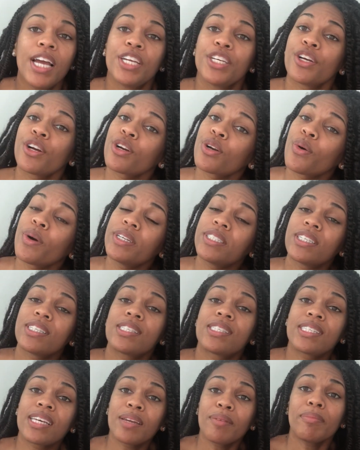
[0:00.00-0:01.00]
You're going to
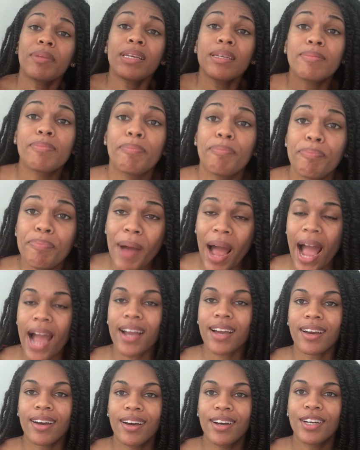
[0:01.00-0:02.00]
send me
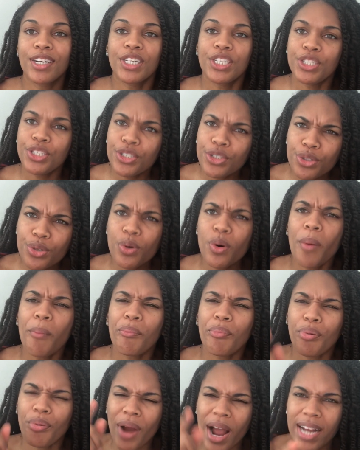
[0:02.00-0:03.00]
back you
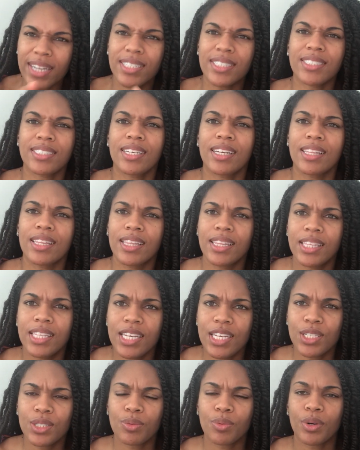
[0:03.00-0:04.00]
practicing
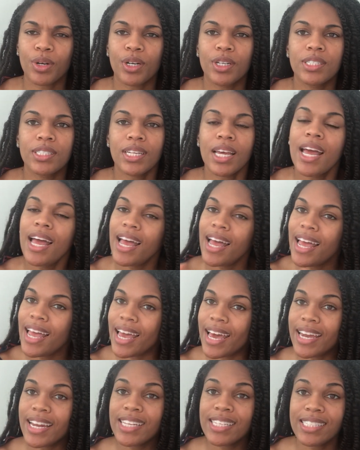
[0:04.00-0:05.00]
these words
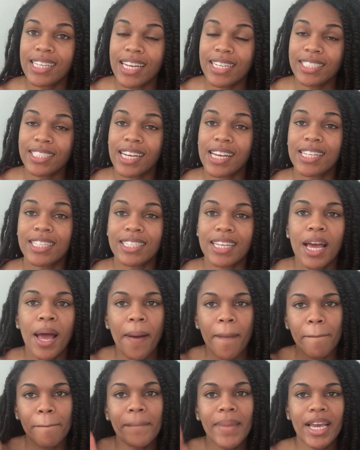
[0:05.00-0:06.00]
in a sentence,
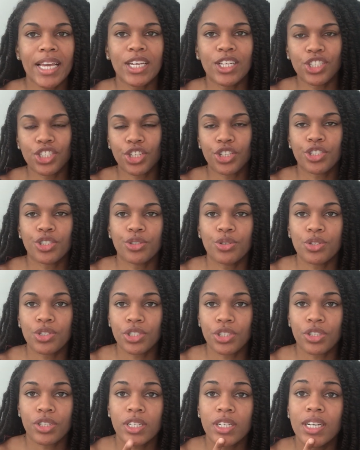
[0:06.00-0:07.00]
making sure you're
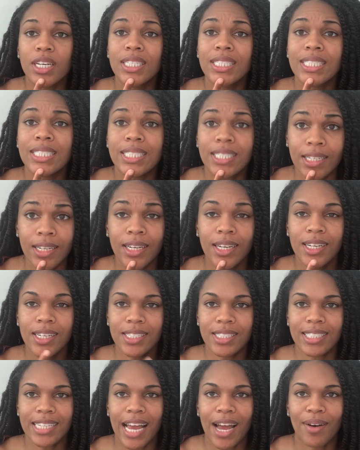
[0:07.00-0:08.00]
using your good t
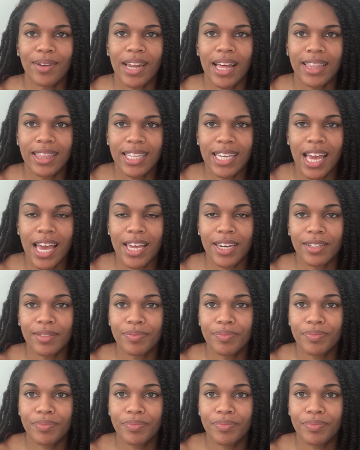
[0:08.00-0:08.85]
sound at the end.